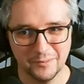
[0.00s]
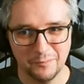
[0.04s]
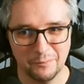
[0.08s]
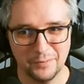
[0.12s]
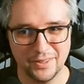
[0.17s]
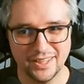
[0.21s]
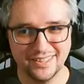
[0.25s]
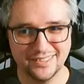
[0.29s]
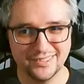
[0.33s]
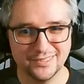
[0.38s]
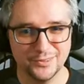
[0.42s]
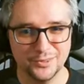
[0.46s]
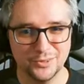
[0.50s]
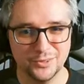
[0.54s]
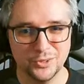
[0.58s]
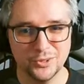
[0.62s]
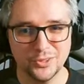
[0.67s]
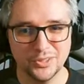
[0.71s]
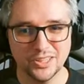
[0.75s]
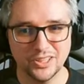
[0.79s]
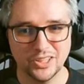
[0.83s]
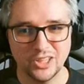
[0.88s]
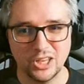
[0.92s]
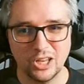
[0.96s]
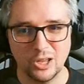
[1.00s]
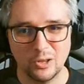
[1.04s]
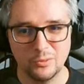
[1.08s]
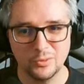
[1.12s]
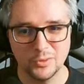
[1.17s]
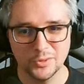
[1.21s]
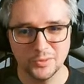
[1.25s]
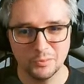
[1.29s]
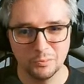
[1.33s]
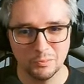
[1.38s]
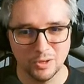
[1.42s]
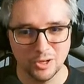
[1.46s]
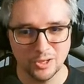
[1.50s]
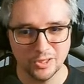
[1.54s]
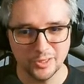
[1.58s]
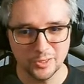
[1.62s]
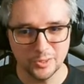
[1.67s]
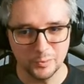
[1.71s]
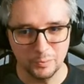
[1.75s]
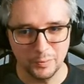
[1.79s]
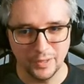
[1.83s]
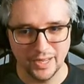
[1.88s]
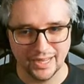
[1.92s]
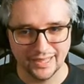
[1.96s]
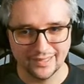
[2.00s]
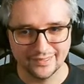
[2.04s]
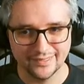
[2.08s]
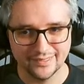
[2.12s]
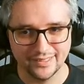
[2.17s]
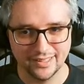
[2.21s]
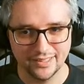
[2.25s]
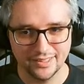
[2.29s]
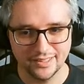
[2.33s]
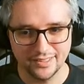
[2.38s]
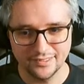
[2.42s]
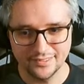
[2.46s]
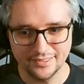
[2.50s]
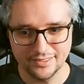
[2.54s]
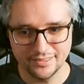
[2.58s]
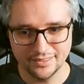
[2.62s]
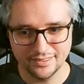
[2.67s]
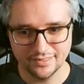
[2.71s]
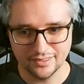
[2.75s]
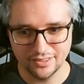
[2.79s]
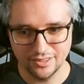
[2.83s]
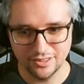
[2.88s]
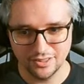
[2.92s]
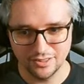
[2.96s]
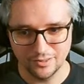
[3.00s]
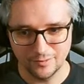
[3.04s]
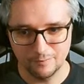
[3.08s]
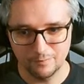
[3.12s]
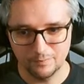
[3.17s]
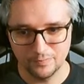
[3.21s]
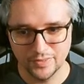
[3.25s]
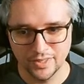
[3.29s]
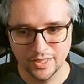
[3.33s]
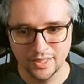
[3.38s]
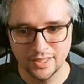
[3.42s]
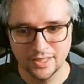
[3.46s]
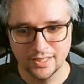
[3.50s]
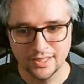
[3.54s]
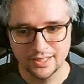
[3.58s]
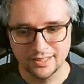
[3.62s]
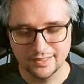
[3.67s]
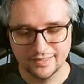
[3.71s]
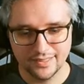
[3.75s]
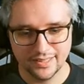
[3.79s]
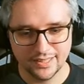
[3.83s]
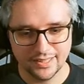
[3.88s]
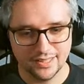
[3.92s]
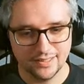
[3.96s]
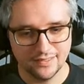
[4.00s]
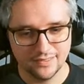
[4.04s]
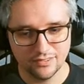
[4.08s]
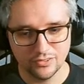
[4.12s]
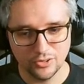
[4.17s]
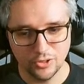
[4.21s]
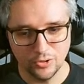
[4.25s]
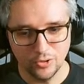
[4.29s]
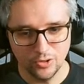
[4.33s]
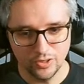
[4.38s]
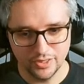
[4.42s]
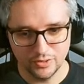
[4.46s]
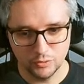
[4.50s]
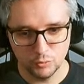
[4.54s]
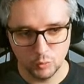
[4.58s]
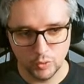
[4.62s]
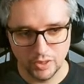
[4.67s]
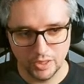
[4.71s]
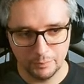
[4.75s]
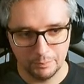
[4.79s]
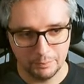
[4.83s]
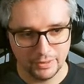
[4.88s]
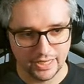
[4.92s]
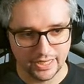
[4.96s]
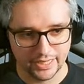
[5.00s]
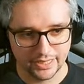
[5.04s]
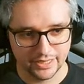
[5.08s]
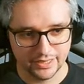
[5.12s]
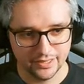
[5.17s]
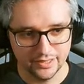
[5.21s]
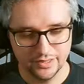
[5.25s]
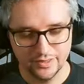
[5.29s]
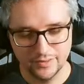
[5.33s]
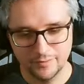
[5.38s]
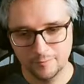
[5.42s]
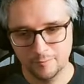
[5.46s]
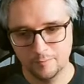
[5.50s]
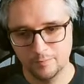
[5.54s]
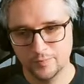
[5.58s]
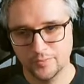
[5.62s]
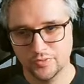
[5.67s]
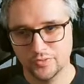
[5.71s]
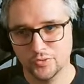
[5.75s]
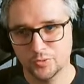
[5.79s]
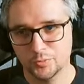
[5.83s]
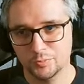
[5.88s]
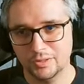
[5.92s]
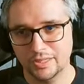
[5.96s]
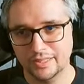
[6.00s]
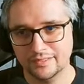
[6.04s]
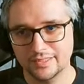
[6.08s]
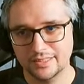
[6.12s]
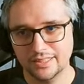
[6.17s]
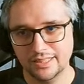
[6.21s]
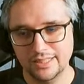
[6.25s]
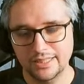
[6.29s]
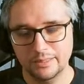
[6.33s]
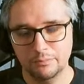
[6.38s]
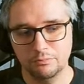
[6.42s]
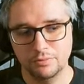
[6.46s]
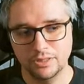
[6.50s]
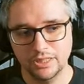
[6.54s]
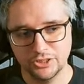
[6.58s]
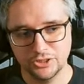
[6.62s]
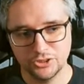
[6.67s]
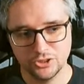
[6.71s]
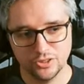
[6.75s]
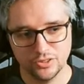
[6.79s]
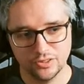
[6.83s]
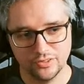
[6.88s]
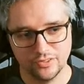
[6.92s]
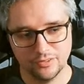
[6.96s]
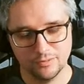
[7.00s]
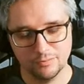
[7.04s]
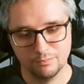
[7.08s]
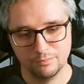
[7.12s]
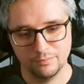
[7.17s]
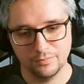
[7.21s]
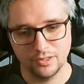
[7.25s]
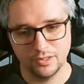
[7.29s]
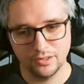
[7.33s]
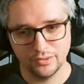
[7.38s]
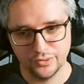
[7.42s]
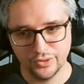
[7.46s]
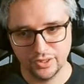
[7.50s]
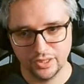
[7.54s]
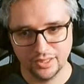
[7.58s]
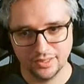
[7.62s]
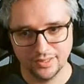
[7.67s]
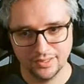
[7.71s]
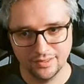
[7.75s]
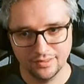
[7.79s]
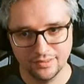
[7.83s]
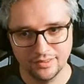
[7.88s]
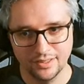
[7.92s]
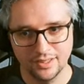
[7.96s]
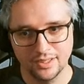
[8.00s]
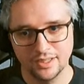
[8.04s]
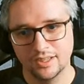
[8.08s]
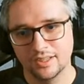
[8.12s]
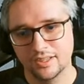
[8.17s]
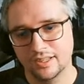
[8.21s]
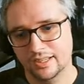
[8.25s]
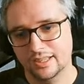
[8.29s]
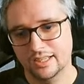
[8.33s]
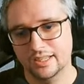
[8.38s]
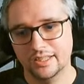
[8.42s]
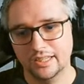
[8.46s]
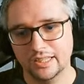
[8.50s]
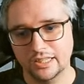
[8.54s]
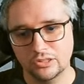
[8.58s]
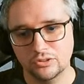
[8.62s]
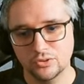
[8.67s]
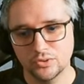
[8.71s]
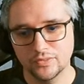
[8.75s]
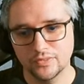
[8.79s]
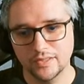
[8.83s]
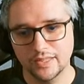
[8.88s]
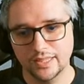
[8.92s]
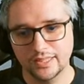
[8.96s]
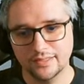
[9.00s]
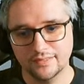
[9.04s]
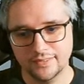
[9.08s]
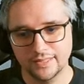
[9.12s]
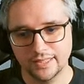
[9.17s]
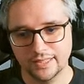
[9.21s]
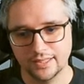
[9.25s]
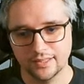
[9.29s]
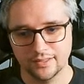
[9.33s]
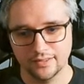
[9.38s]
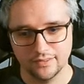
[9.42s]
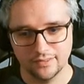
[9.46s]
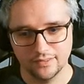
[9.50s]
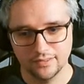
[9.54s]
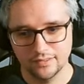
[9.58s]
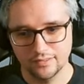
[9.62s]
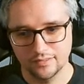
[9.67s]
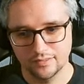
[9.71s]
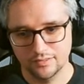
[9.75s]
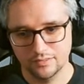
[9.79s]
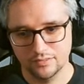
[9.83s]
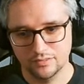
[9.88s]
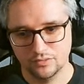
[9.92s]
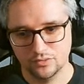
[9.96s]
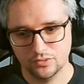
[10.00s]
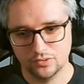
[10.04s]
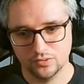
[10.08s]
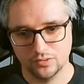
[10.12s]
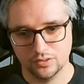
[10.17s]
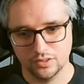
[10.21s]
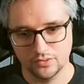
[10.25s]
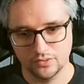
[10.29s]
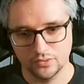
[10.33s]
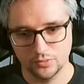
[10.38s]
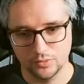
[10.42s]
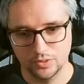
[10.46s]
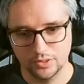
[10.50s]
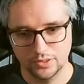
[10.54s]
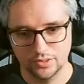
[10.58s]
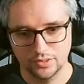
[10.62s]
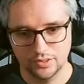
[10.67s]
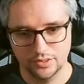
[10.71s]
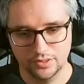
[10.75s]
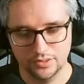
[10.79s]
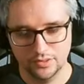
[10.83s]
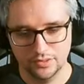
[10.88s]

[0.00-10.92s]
Complexer, you can download marker packs. And this is um, Tekkit's all in one pack. So basically blishot, Hut, Pathing, and then you take Tekkit for this one.